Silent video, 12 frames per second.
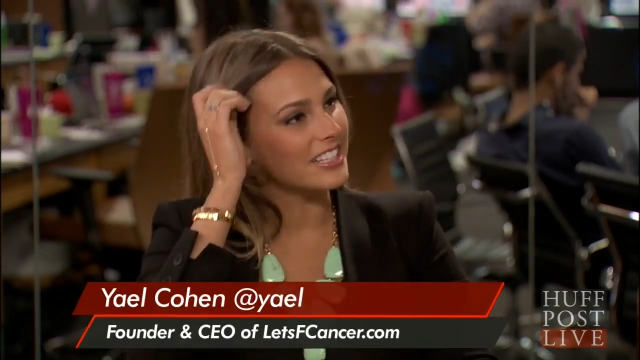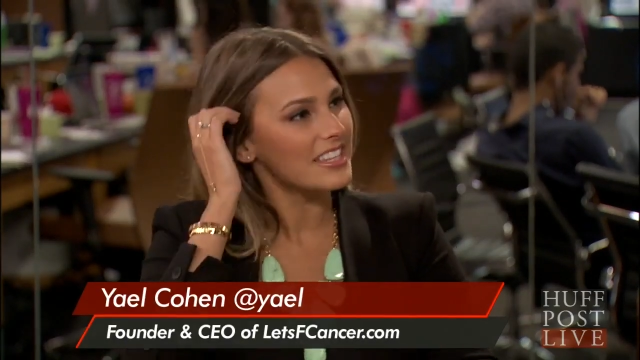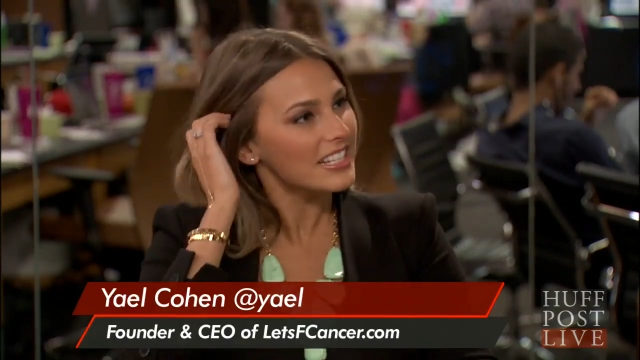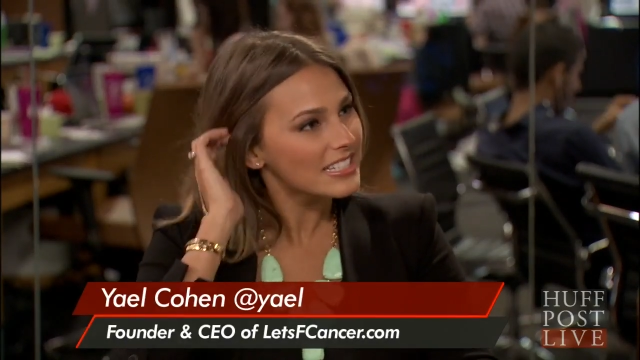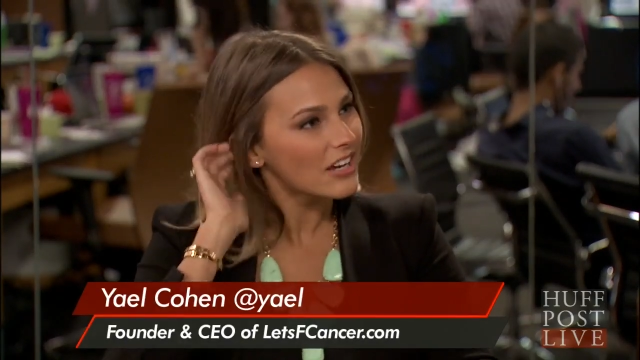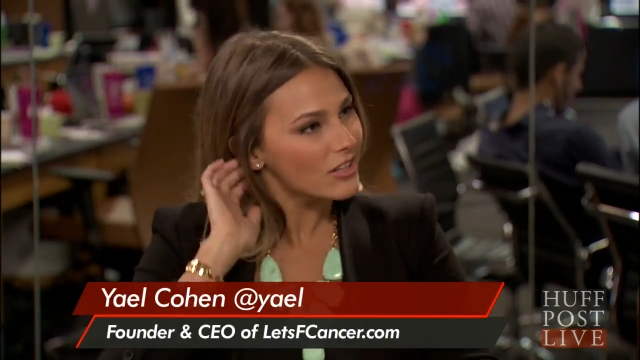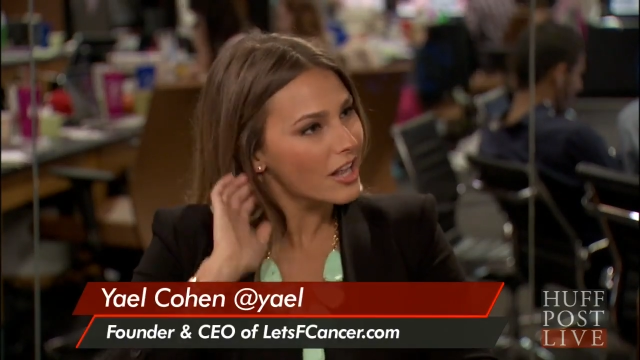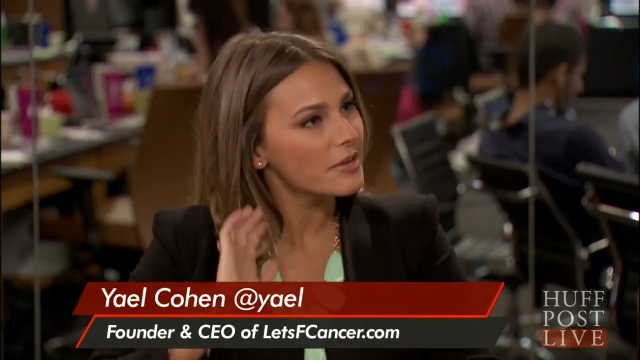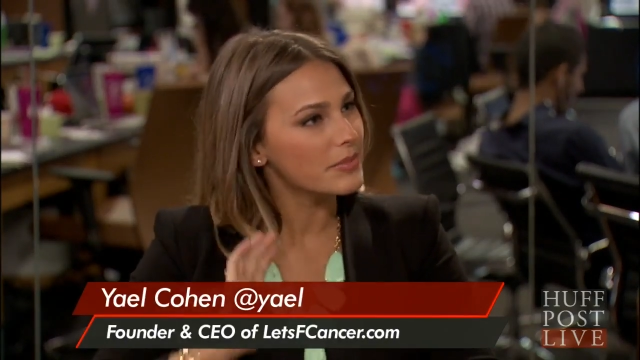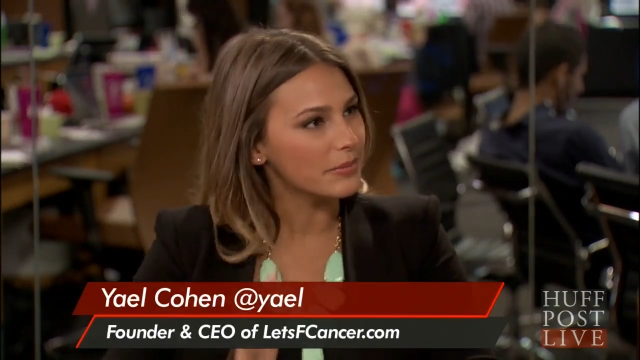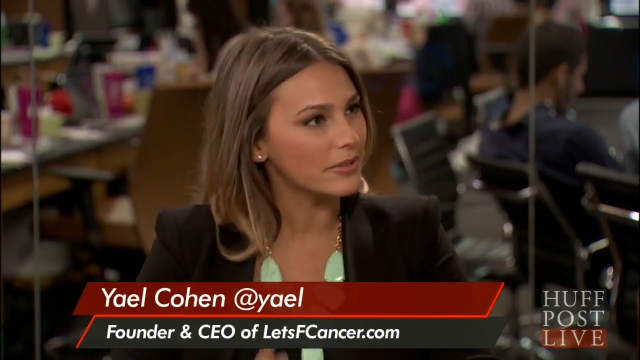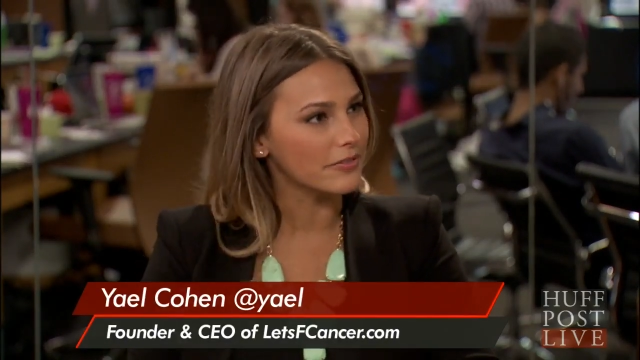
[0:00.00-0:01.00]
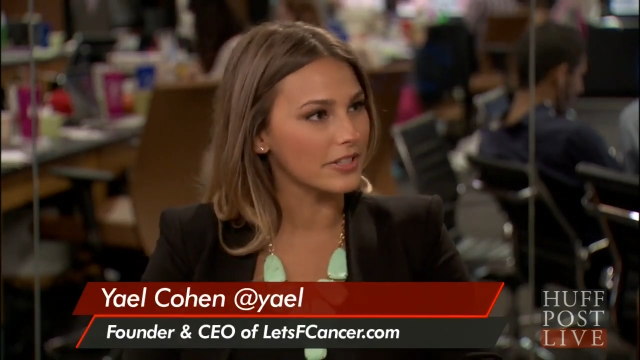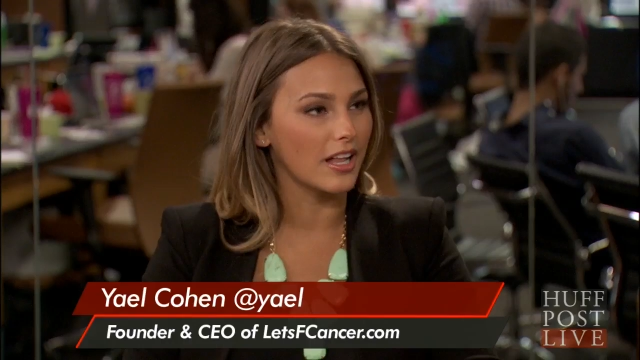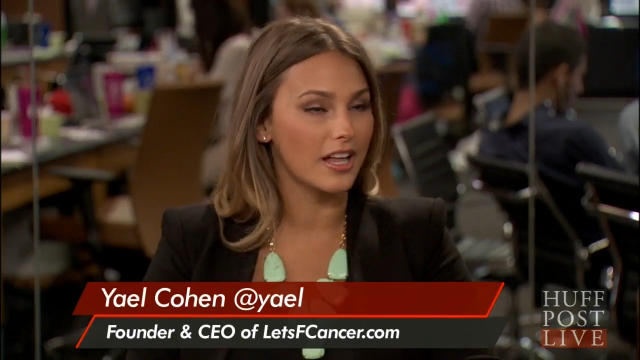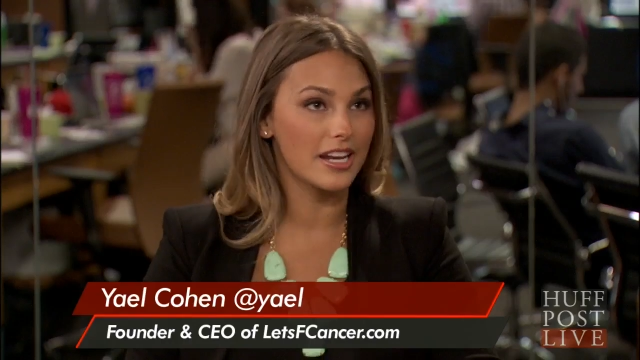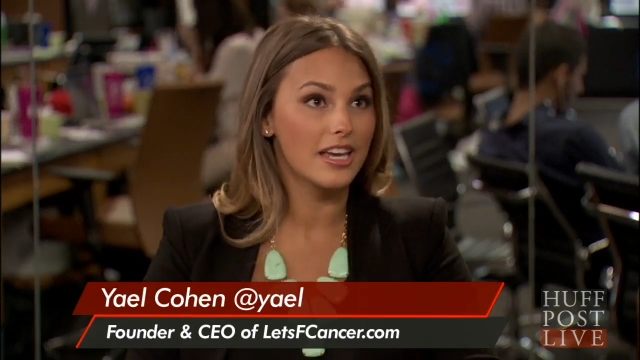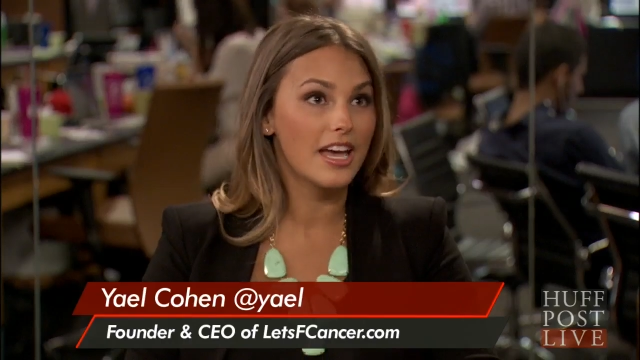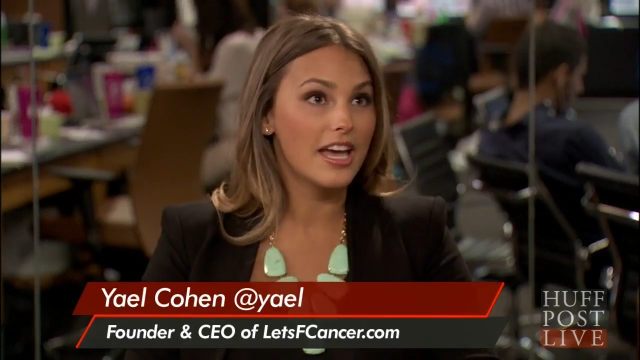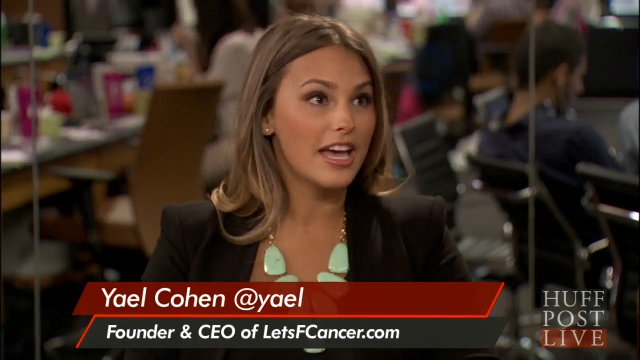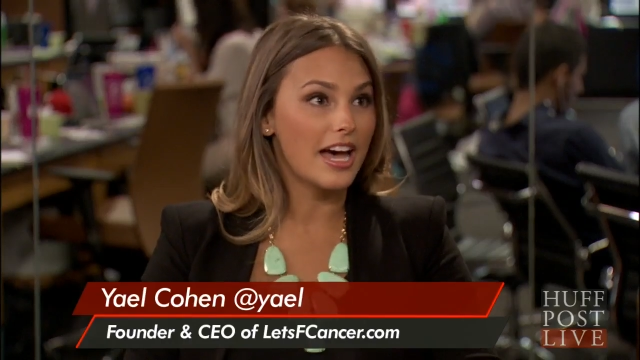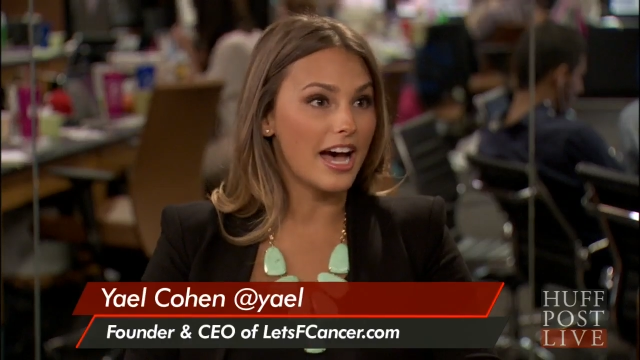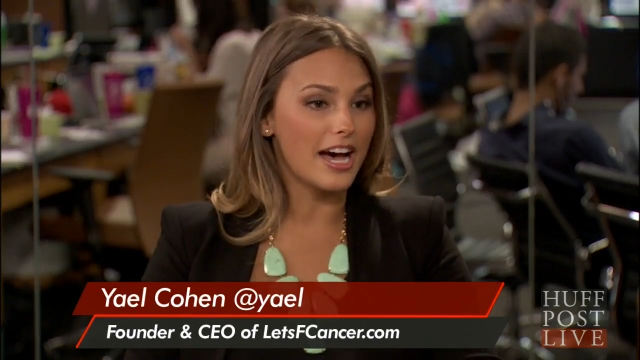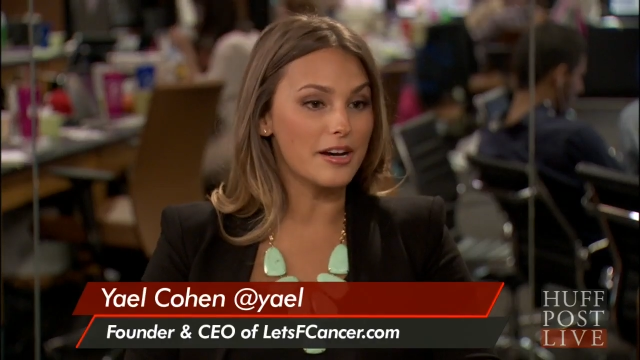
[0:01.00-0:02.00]
I think it's how a lot of people feel,
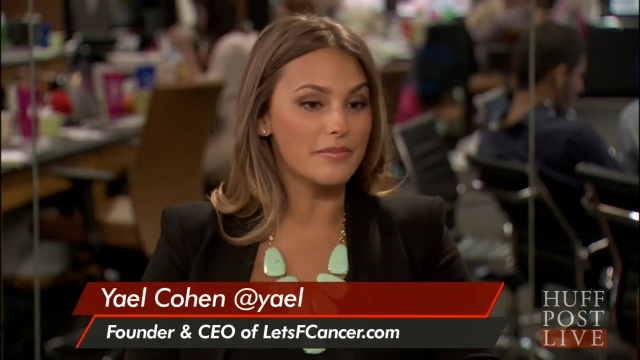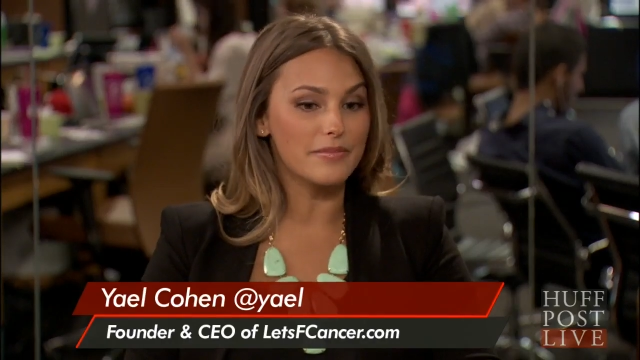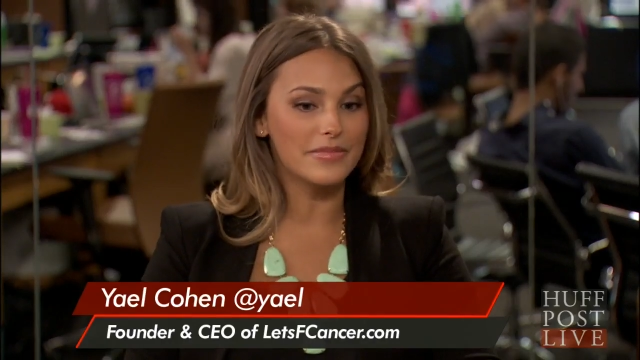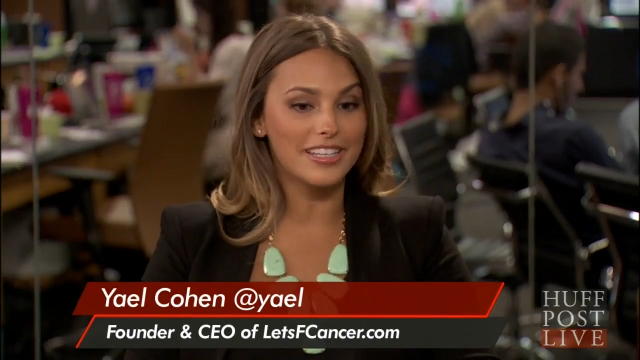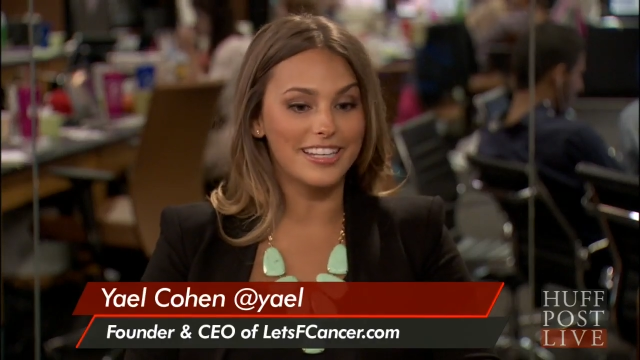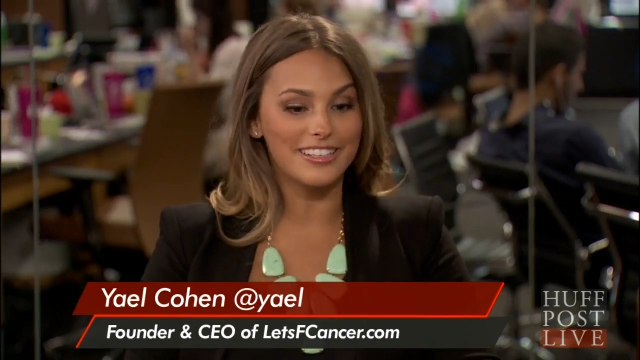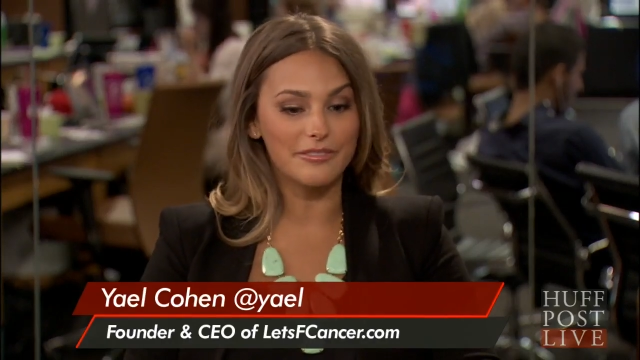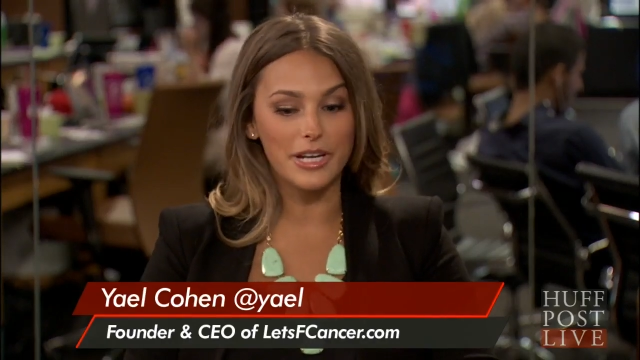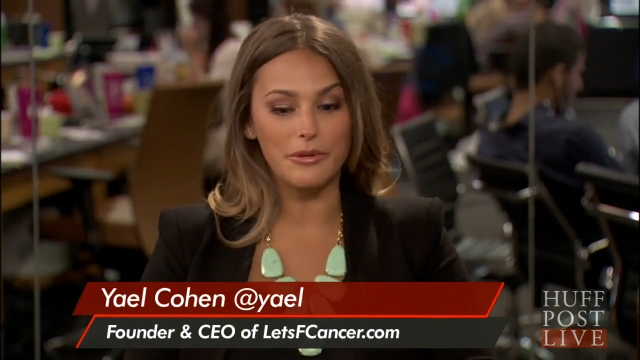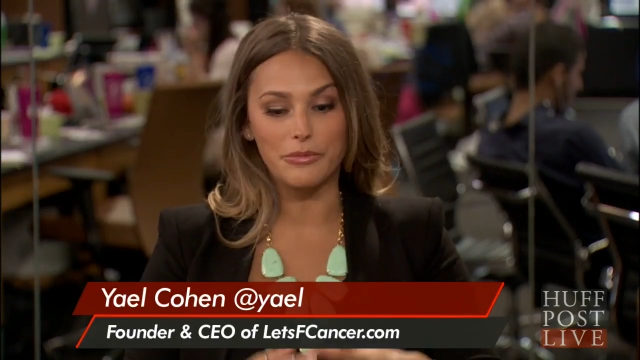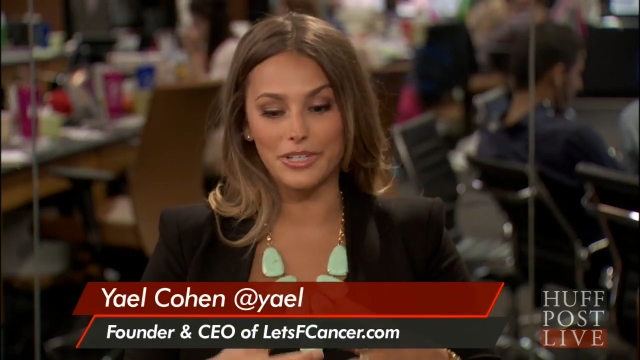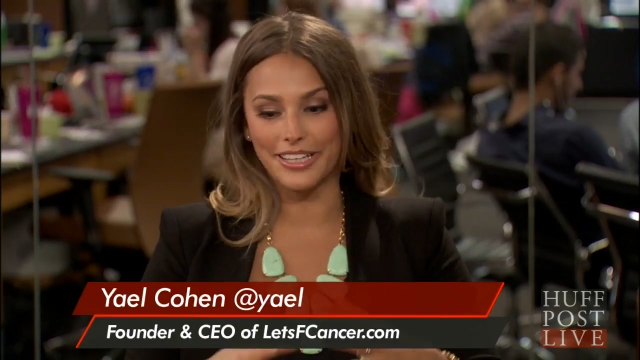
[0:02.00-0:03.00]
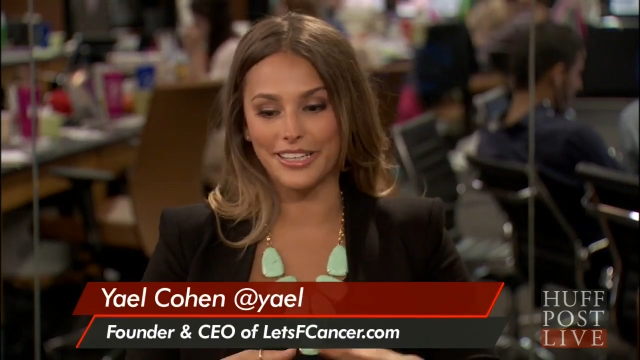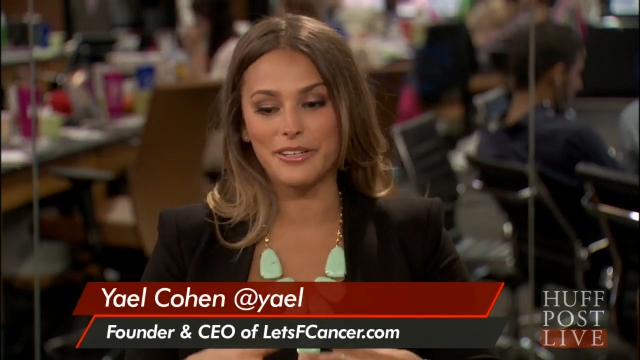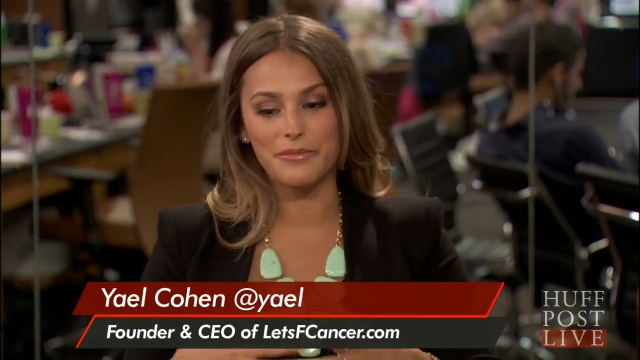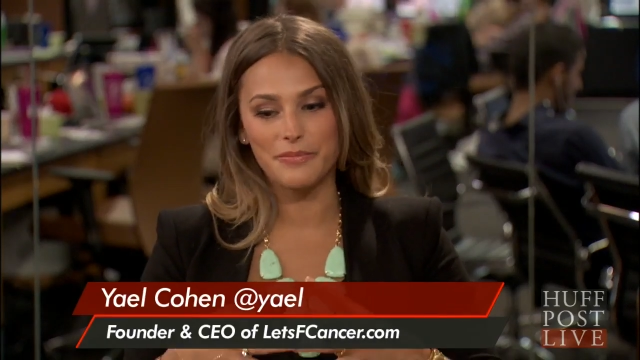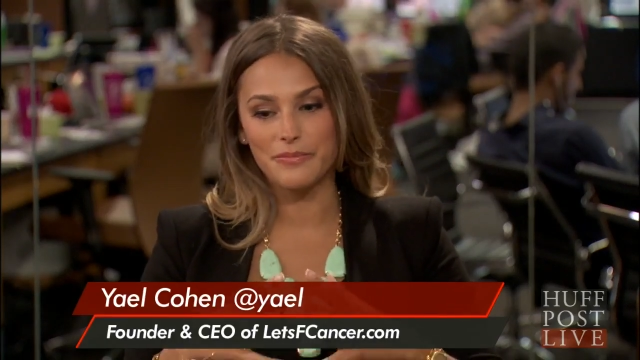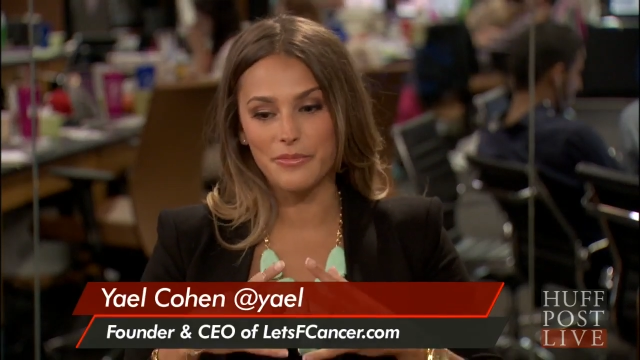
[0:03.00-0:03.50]
and it really